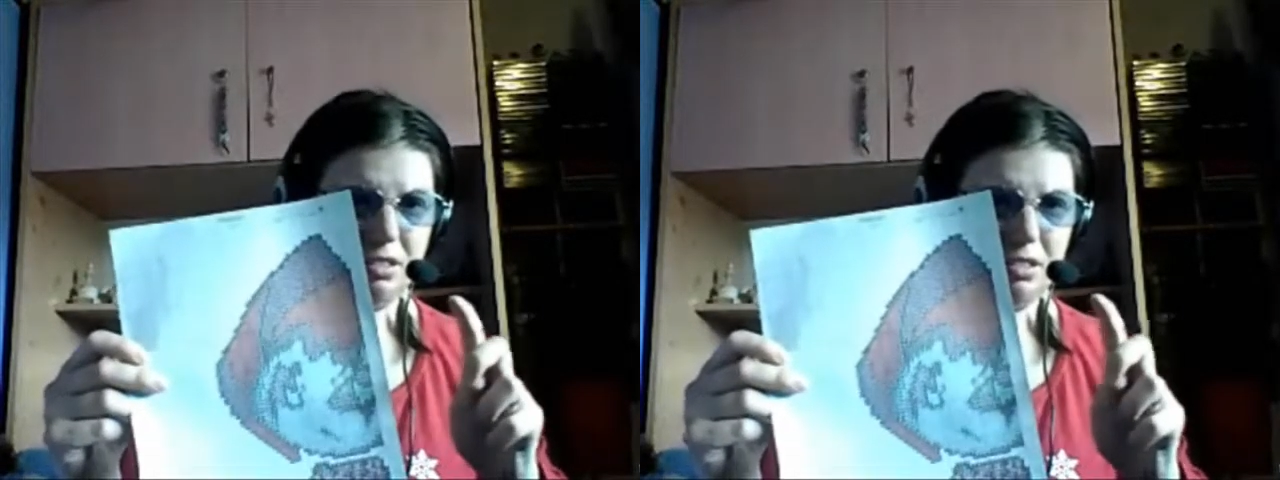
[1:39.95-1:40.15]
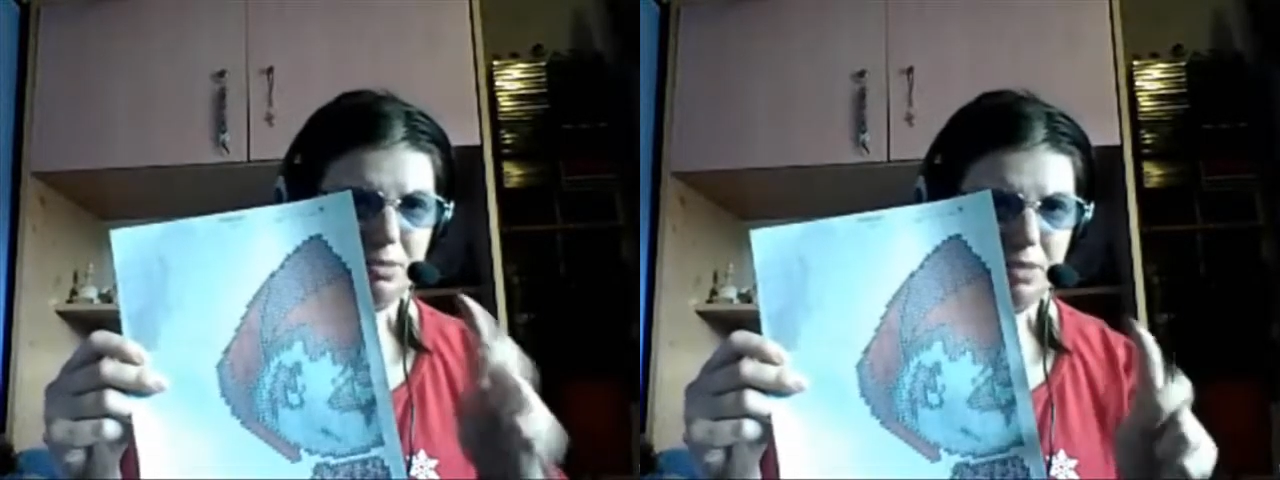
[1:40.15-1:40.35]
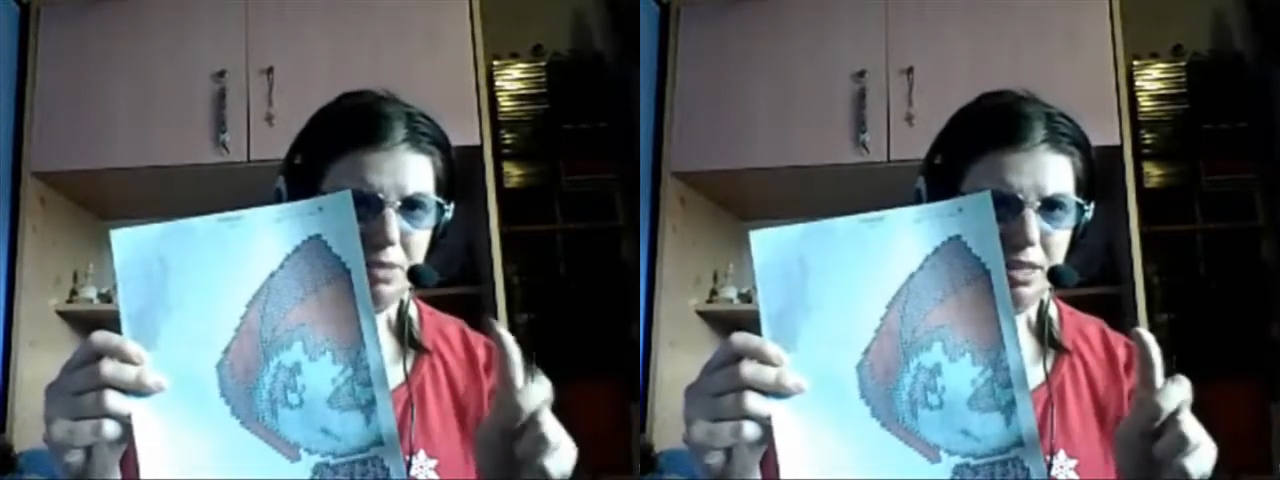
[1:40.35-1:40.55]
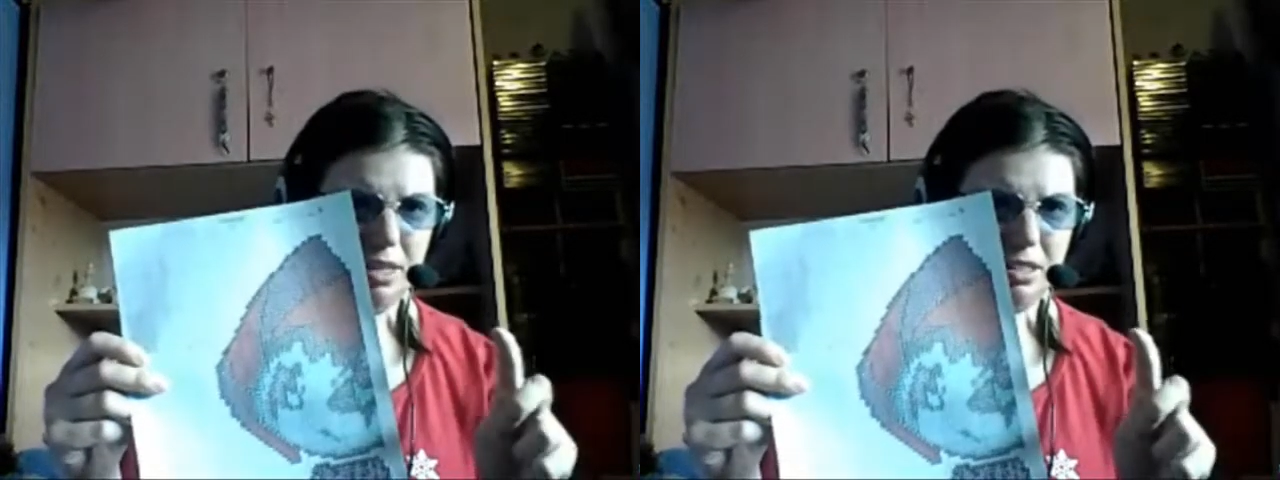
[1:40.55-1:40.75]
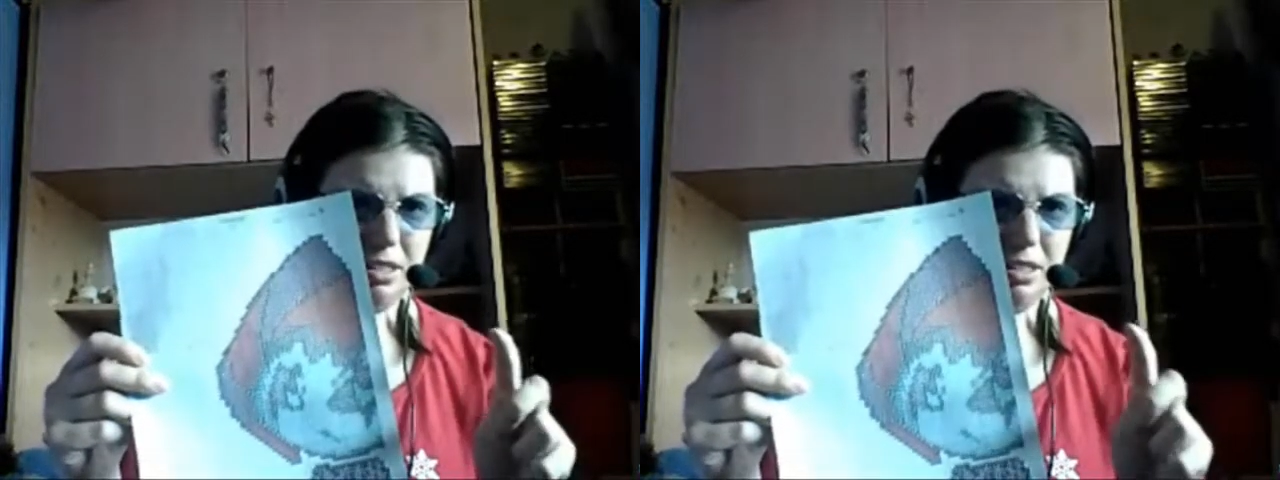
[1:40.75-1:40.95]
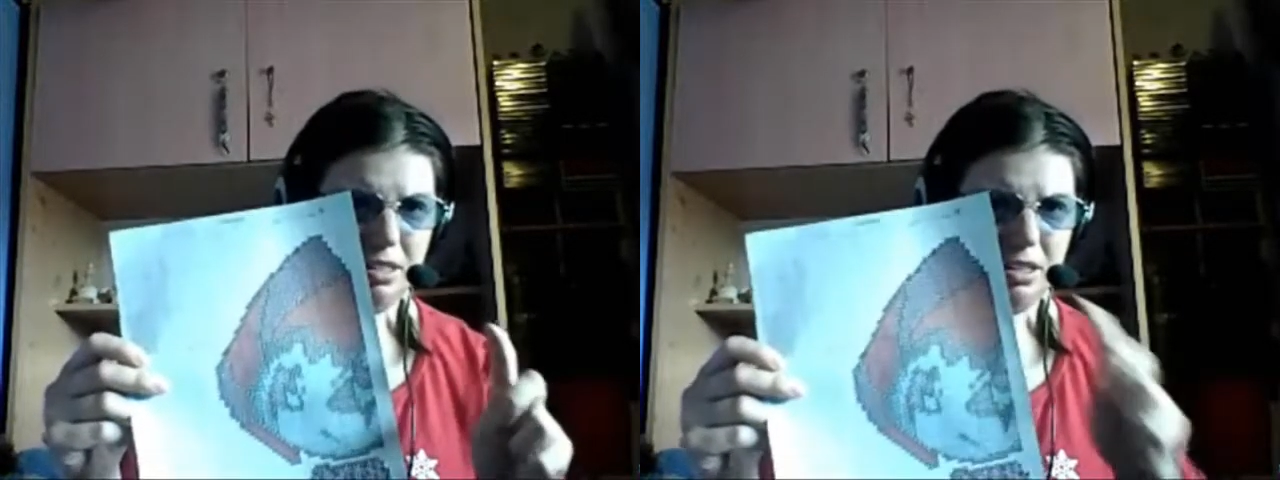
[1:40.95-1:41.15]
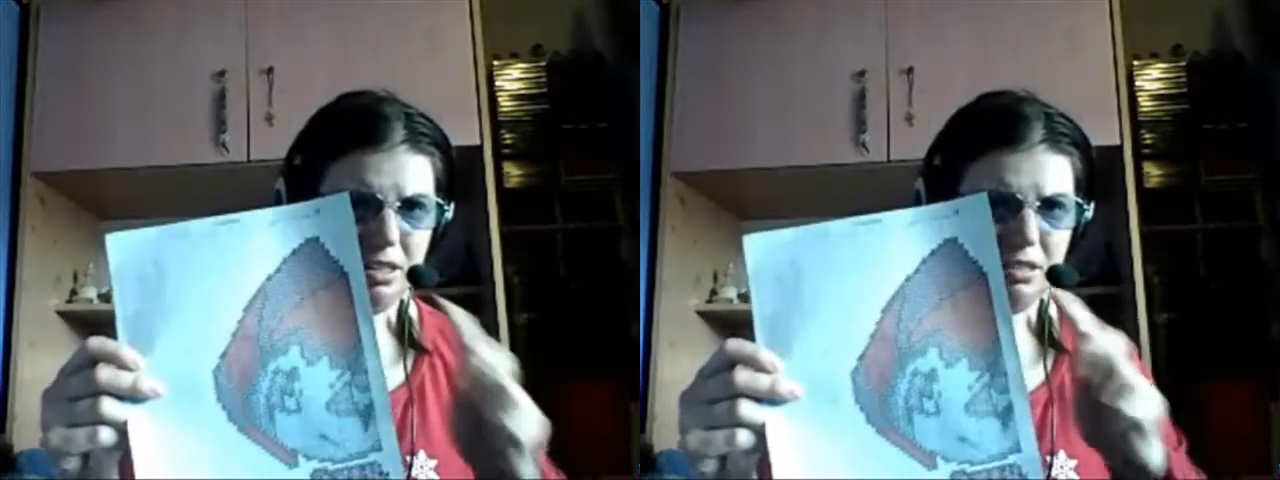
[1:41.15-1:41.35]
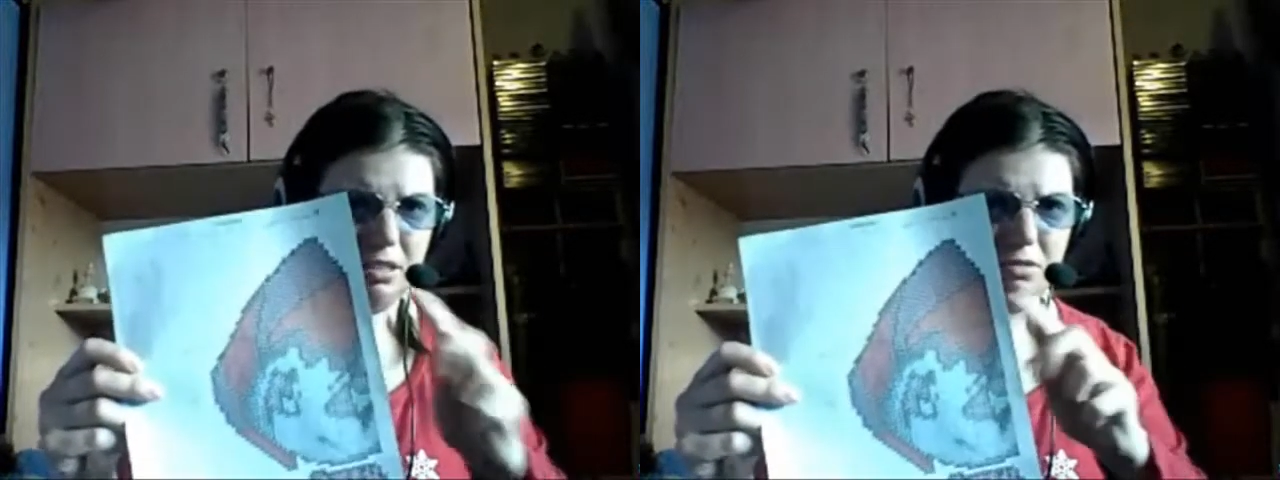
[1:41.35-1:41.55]
the black
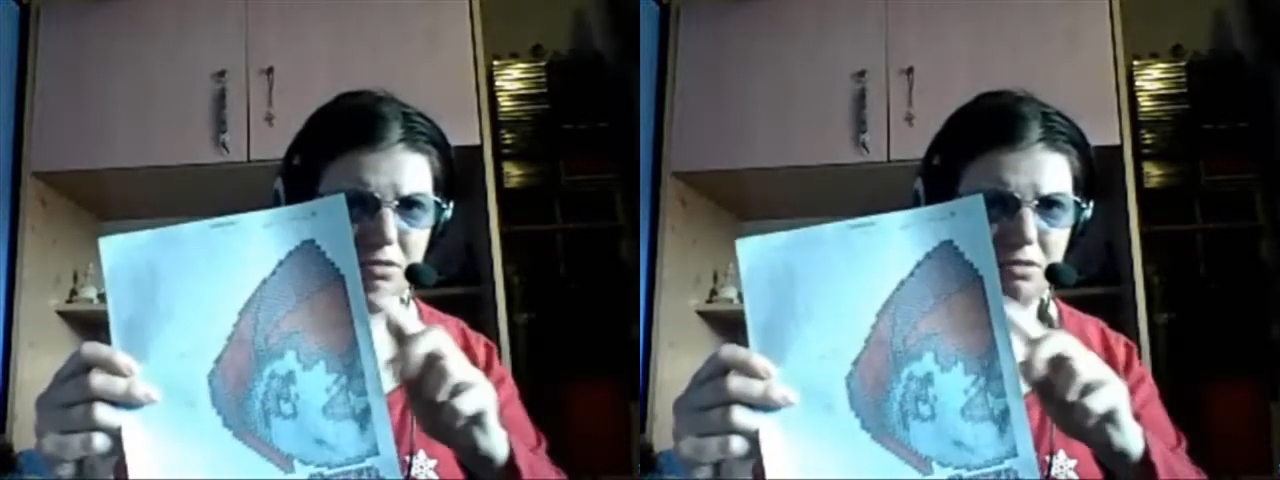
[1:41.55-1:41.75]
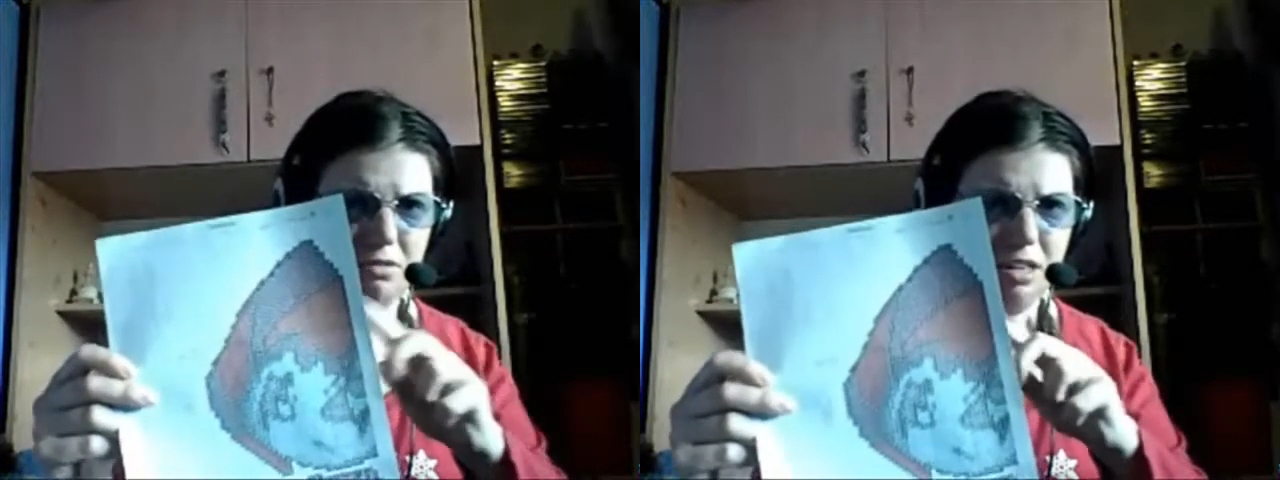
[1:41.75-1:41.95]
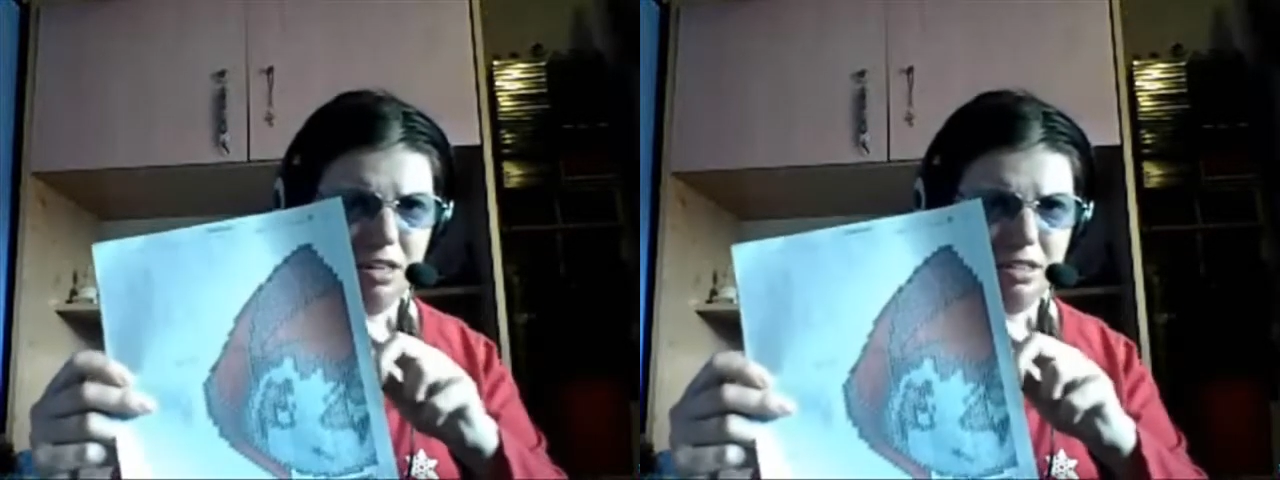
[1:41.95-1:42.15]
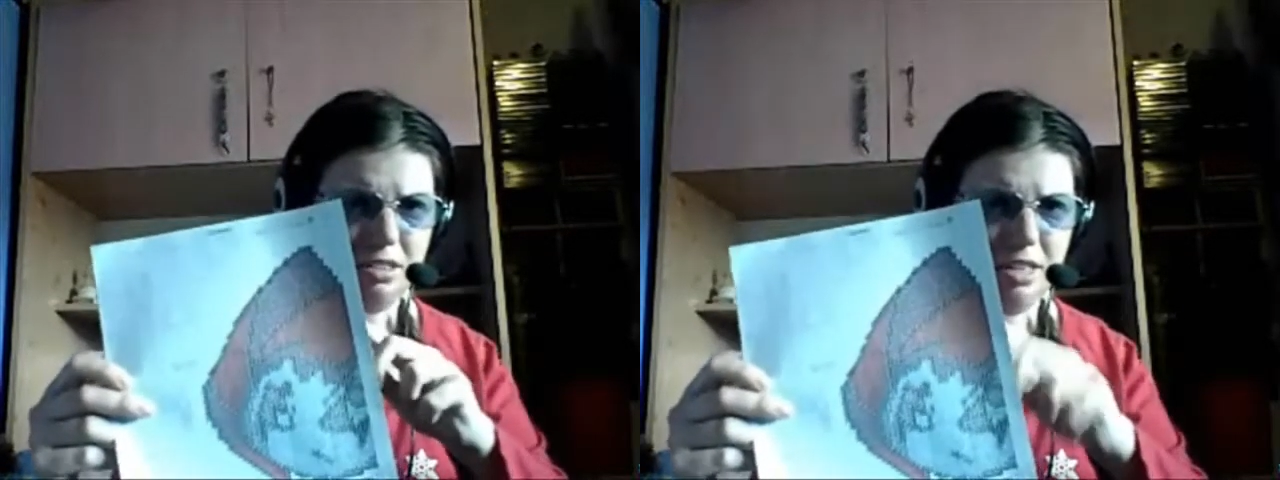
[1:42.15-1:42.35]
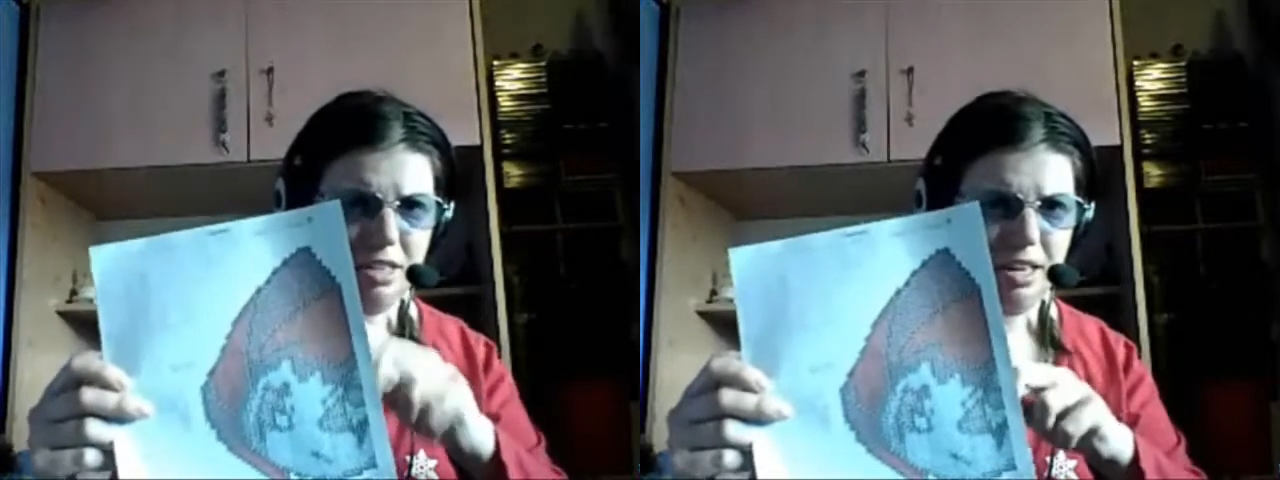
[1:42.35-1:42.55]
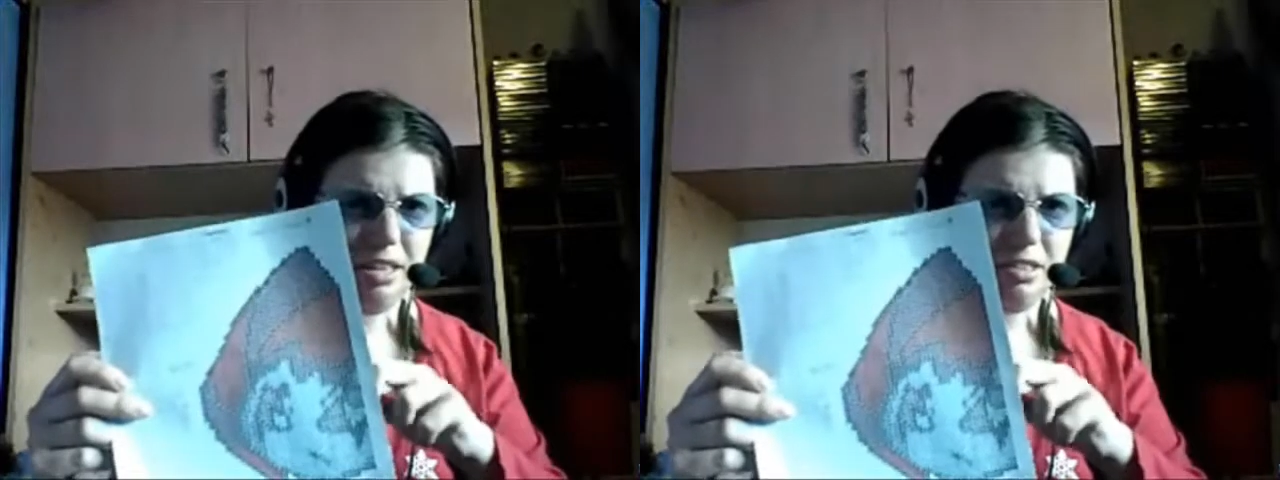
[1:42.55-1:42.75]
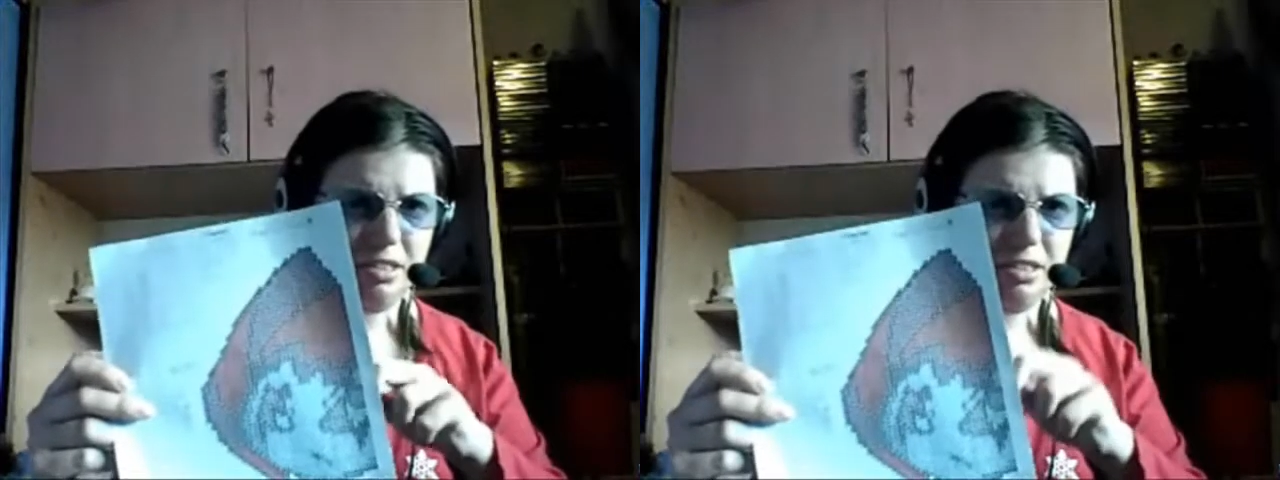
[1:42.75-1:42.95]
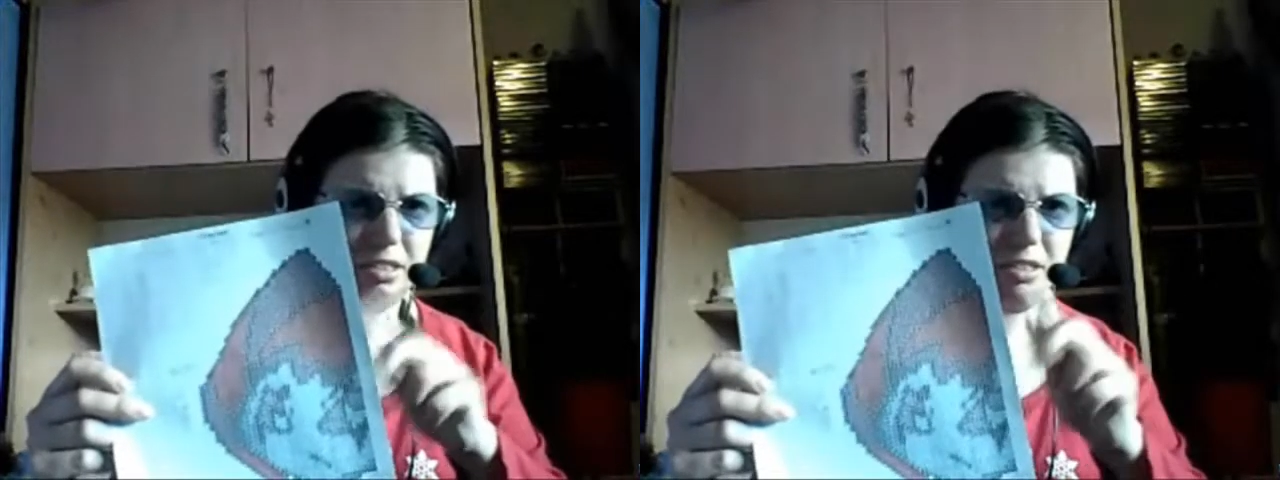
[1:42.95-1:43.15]
in Riala's
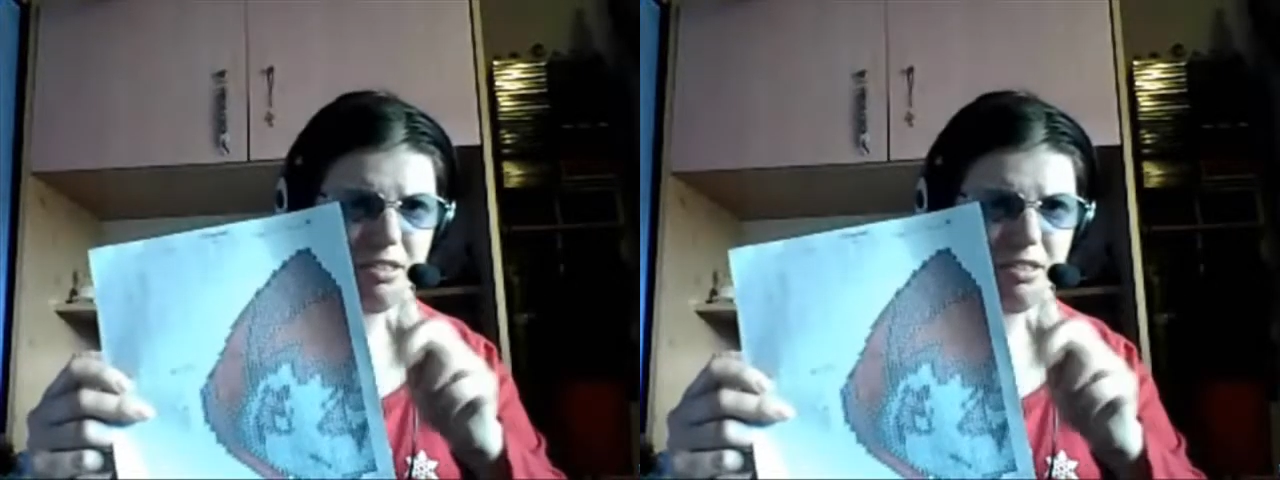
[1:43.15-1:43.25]
hat